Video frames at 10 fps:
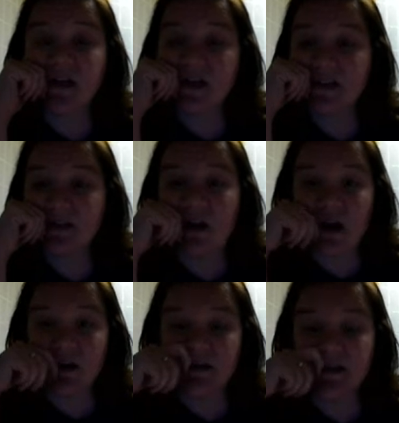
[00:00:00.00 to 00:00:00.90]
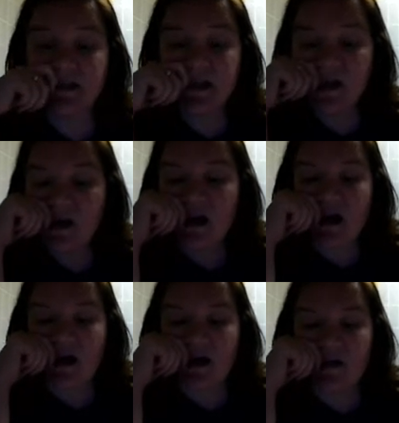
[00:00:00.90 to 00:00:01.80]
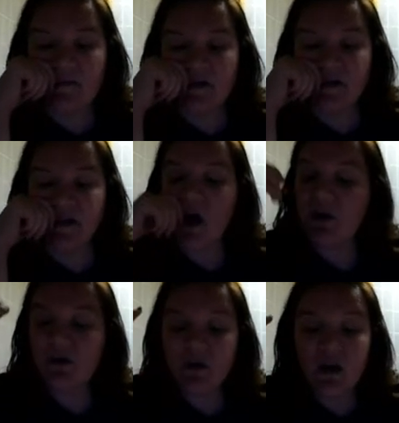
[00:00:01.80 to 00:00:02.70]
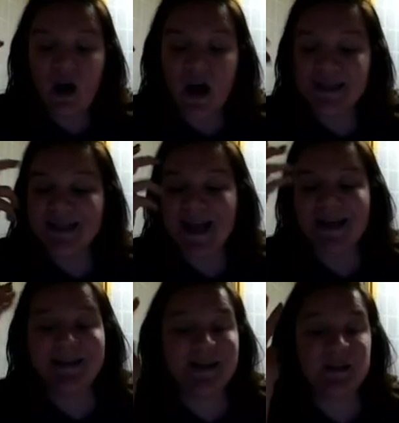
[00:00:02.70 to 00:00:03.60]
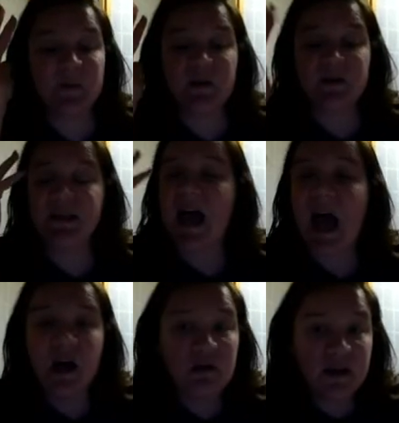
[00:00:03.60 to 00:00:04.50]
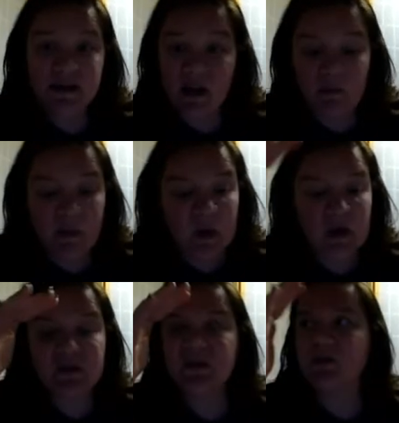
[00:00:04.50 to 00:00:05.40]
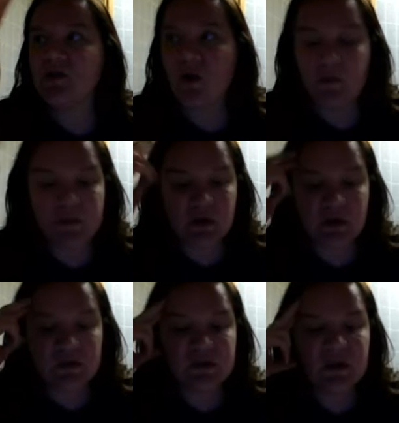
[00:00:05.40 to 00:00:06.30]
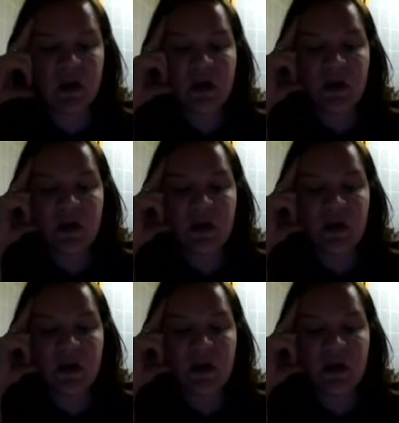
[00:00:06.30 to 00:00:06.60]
of gods and goddesses. To honor their gods, the Aztecs built towering temples and sculptures.